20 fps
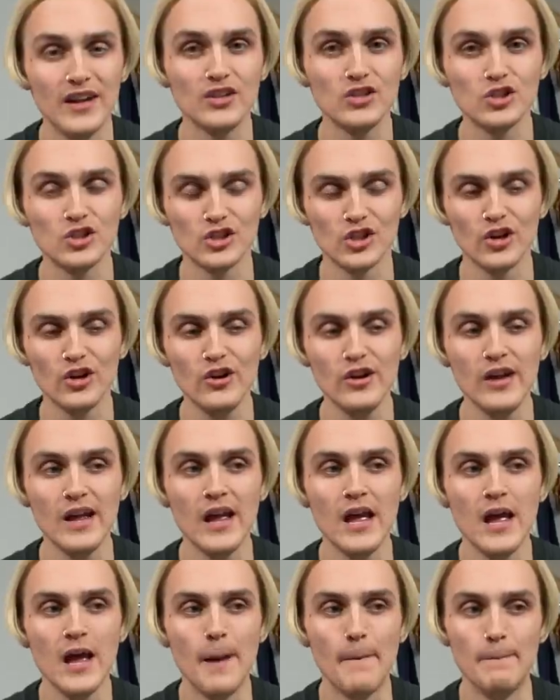shirt
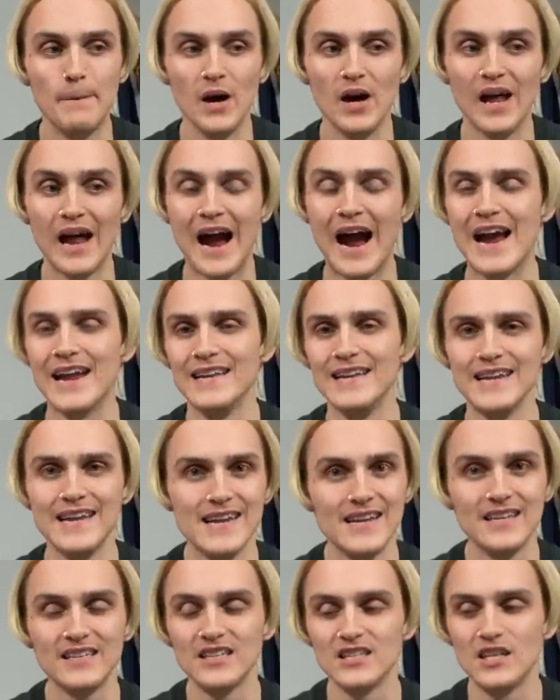but I
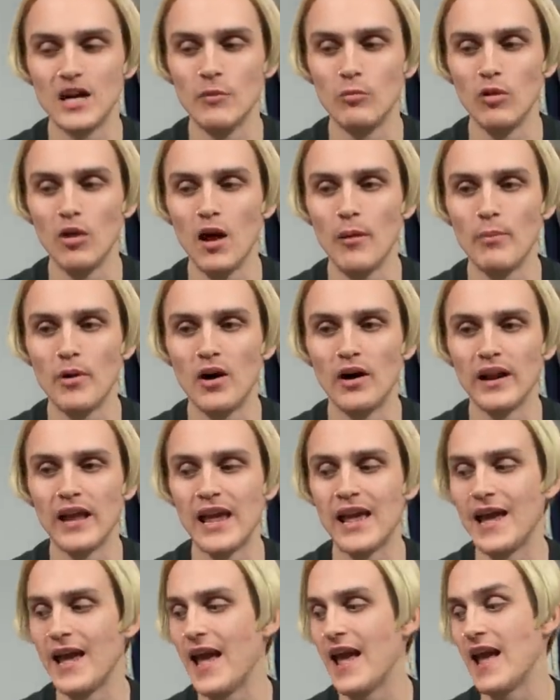needed to double up on
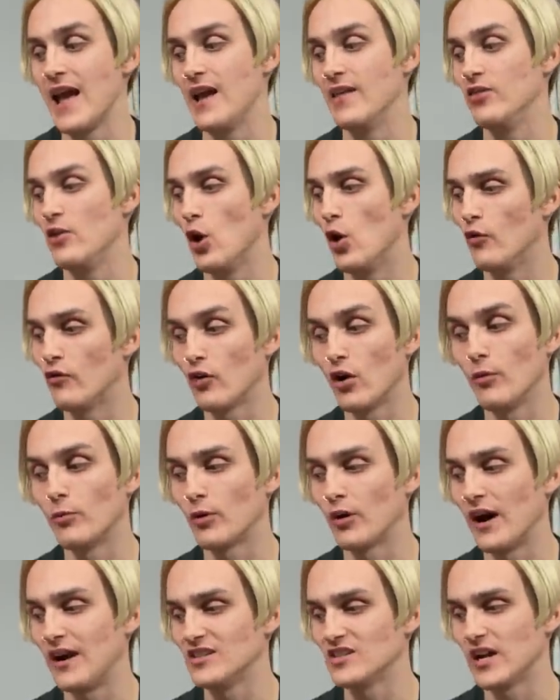it and the overall
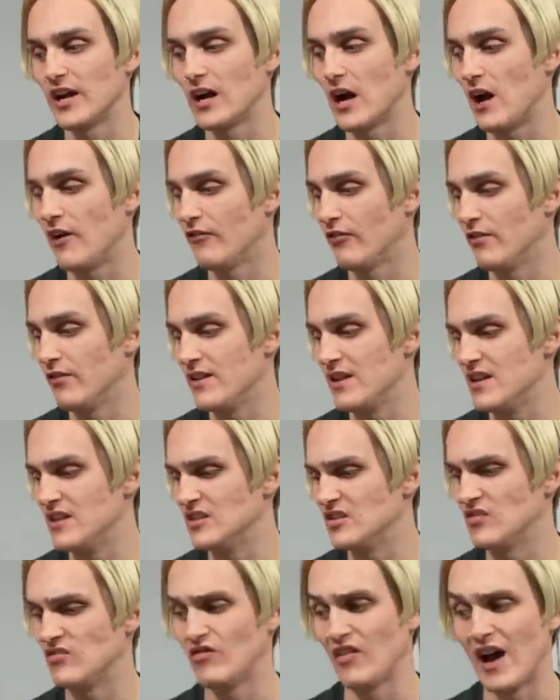price I got for
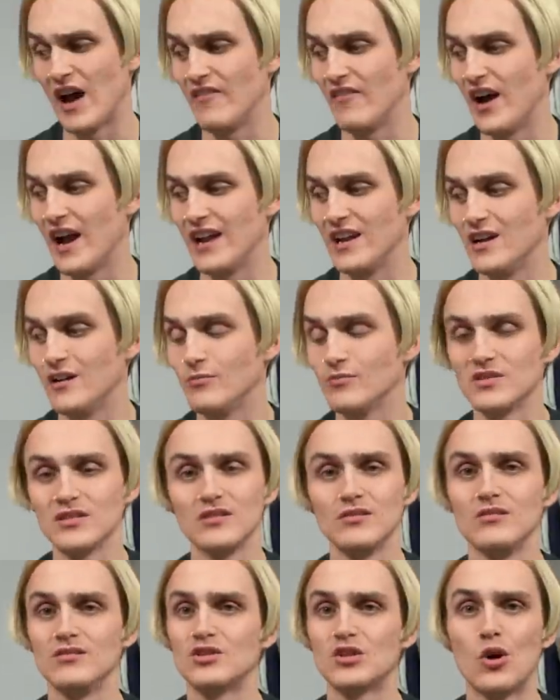these five items
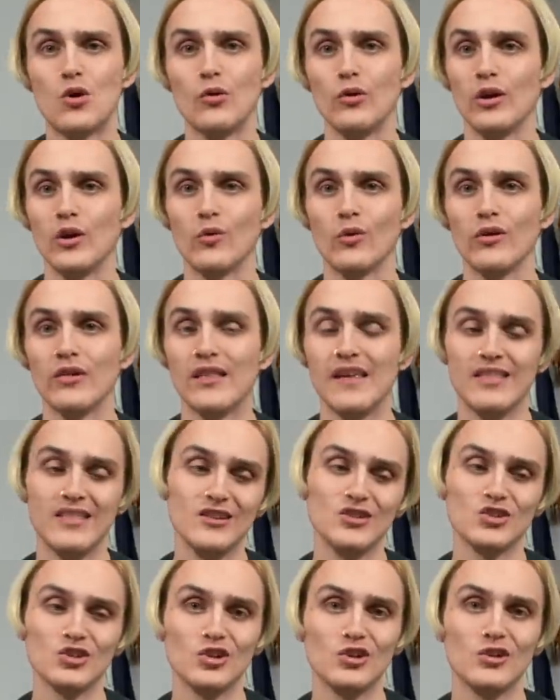is totally worth it this
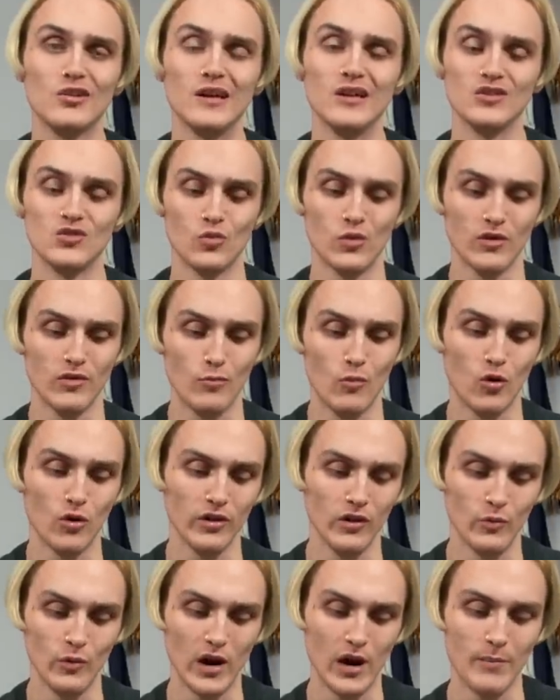shirt is worth more
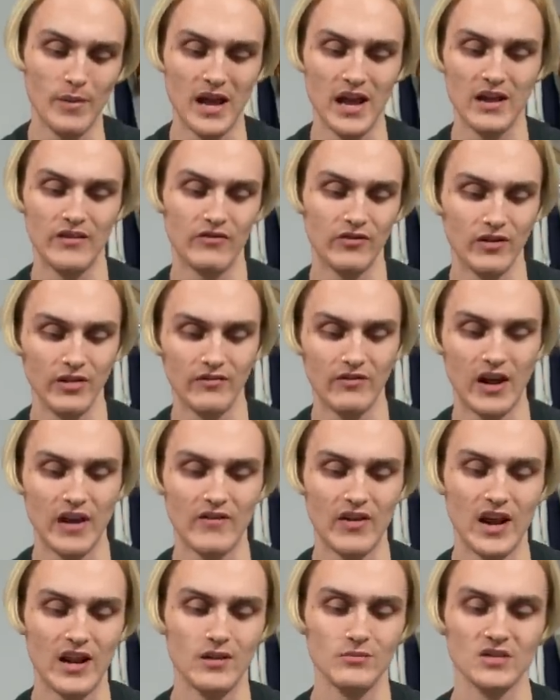than what I paid for the five
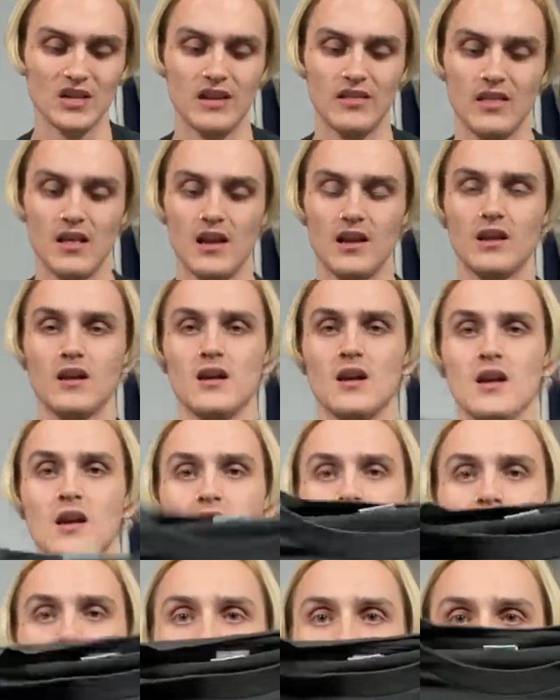items I think
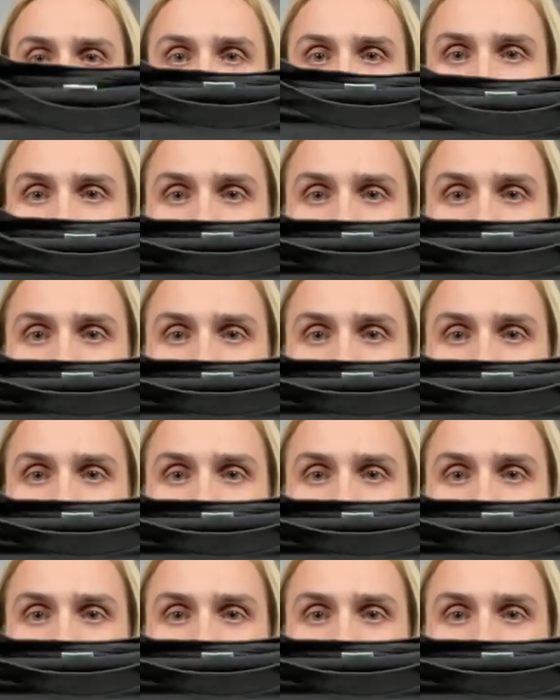so this is a